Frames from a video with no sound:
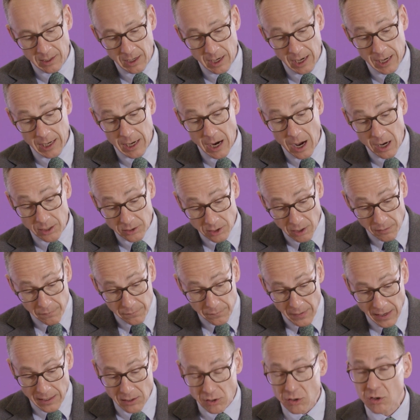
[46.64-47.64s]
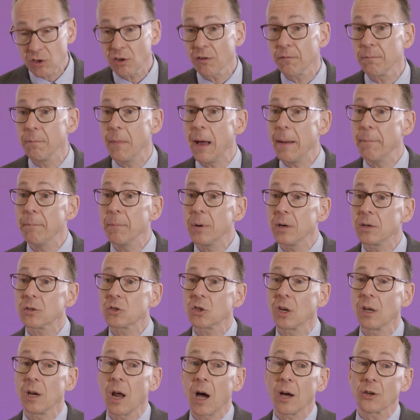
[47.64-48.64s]
in our defense of
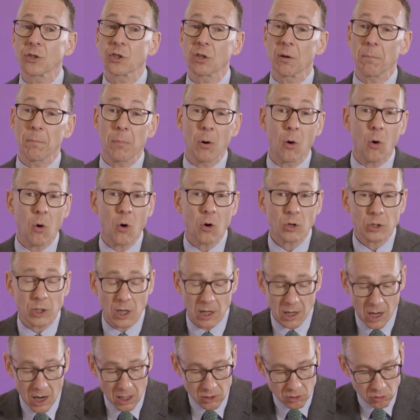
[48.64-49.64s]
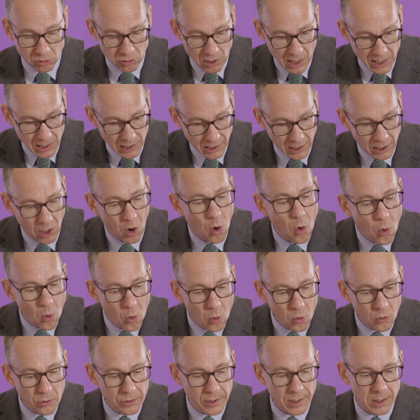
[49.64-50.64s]
members and our support and our training,
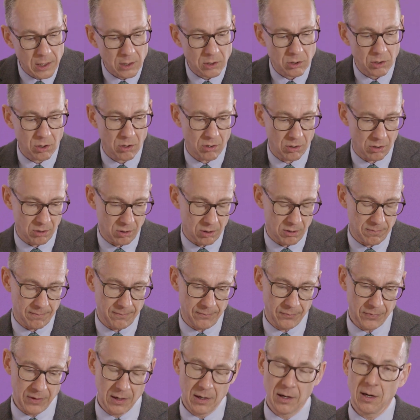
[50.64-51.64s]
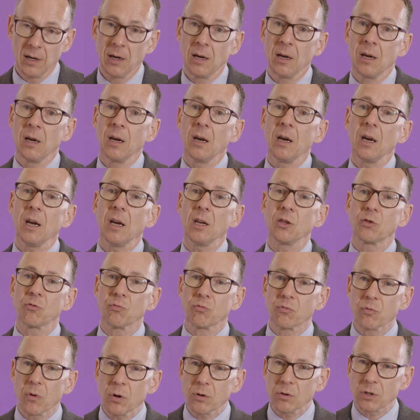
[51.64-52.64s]
all that is good is
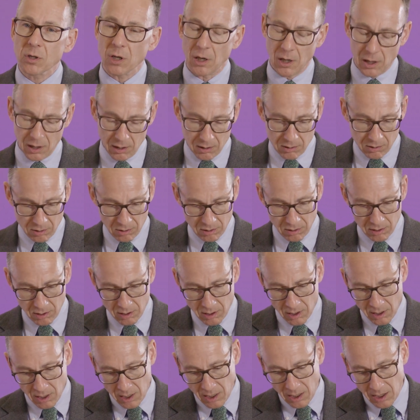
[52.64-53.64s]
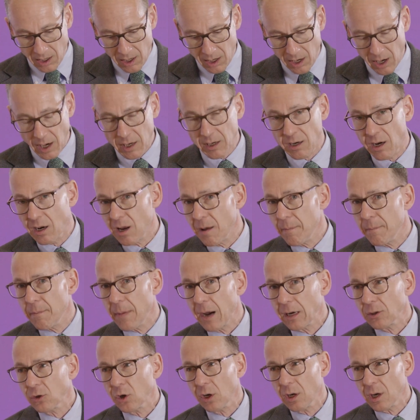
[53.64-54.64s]
rooted in an
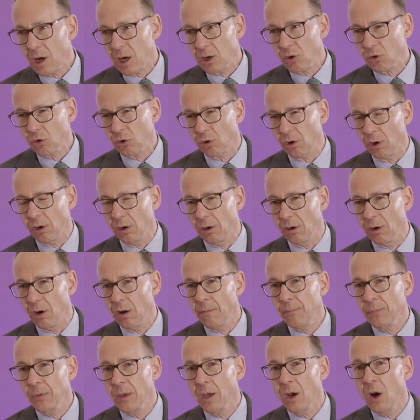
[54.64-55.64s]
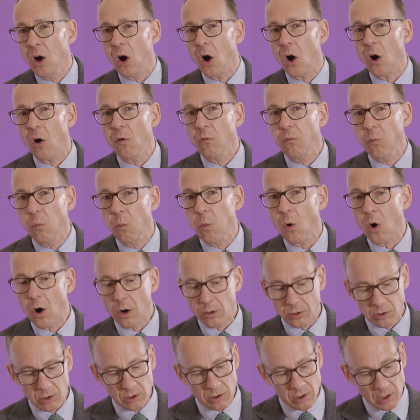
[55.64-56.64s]
imagination of
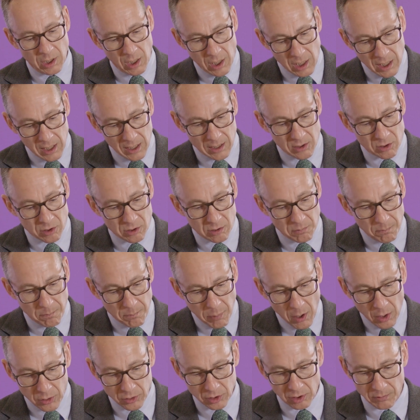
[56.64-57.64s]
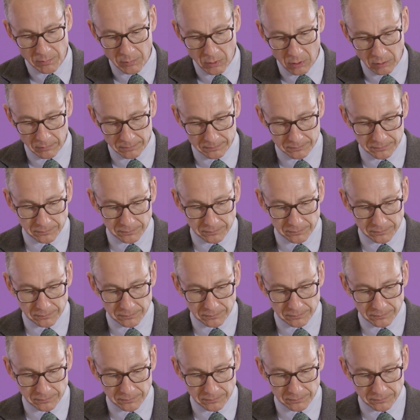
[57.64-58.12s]
what is possible.